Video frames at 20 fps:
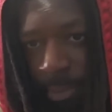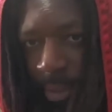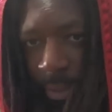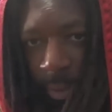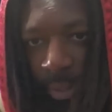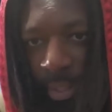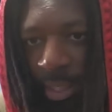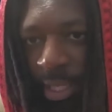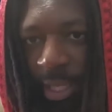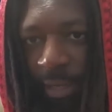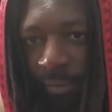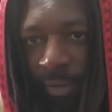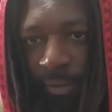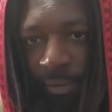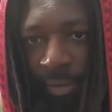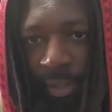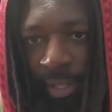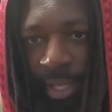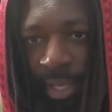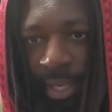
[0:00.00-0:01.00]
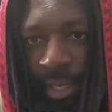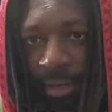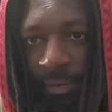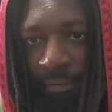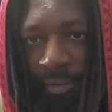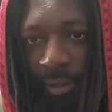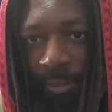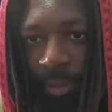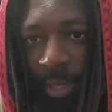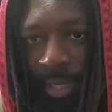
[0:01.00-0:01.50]
the only knife I really carried
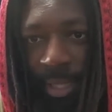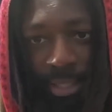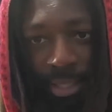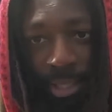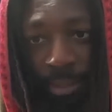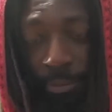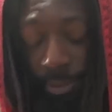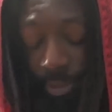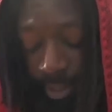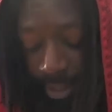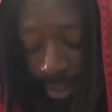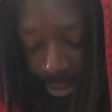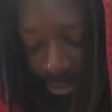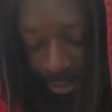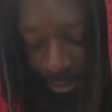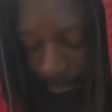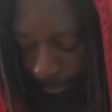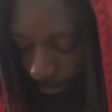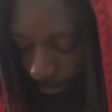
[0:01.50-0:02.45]
for the past couple years.